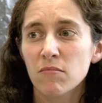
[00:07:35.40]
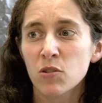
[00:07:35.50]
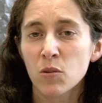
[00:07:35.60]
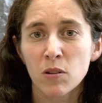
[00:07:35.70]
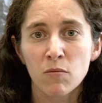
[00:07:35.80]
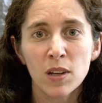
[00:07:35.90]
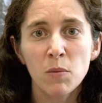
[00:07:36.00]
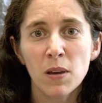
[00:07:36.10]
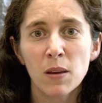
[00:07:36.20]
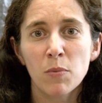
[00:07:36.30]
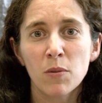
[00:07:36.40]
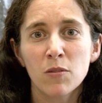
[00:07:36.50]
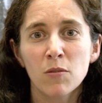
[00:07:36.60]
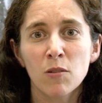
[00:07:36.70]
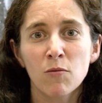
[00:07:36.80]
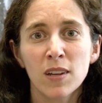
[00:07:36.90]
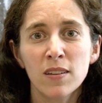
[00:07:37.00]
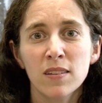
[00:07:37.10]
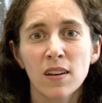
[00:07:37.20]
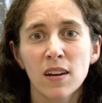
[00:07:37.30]
showing real people, doing
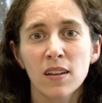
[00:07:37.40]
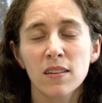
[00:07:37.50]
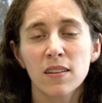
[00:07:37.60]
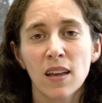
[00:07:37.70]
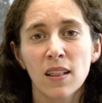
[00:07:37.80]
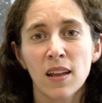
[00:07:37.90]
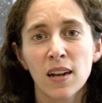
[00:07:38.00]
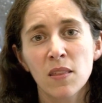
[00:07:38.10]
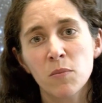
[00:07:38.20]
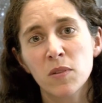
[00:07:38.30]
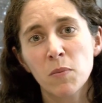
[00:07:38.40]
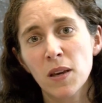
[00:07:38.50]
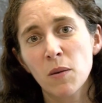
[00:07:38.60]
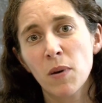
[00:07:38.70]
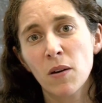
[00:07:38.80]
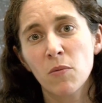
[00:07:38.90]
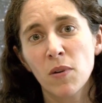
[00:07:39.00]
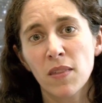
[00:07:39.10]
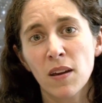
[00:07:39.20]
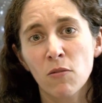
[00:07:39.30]
real science, and letting them speak about
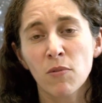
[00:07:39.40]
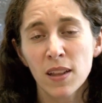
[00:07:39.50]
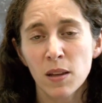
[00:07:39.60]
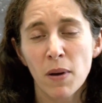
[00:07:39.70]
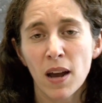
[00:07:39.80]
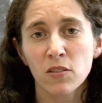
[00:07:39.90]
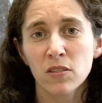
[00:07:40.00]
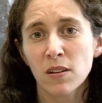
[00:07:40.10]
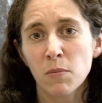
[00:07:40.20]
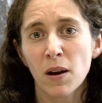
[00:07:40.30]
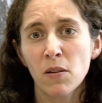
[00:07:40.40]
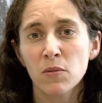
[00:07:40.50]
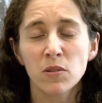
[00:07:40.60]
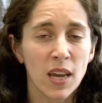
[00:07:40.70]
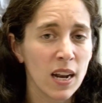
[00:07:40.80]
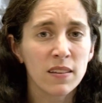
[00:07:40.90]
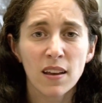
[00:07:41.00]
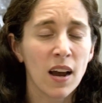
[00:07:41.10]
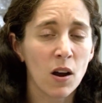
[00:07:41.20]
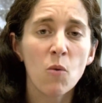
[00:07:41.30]
what they're really passionate about, which again is,
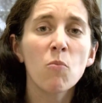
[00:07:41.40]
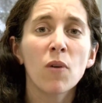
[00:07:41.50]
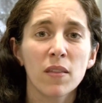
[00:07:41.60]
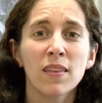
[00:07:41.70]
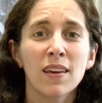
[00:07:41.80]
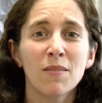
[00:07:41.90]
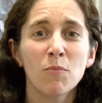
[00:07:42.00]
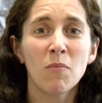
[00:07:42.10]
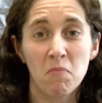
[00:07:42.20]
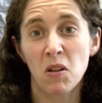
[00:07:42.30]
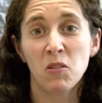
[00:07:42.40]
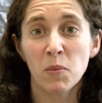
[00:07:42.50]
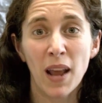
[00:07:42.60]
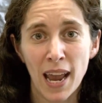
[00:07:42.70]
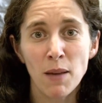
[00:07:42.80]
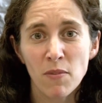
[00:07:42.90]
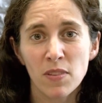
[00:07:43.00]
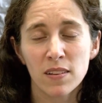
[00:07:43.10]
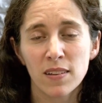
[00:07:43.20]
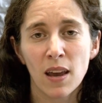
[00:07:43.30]
I hope, what the ultimate aim
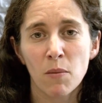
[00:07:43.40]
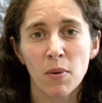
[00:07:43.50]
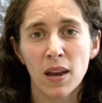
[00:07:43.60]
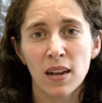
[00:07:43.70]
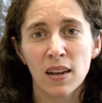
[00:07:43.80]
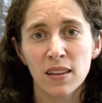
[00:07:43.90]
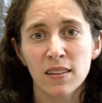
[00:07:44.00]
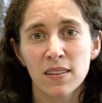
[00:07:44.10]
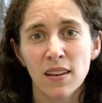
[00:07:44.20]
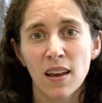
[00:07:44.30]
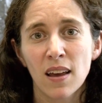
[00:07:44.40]
of this campaign is,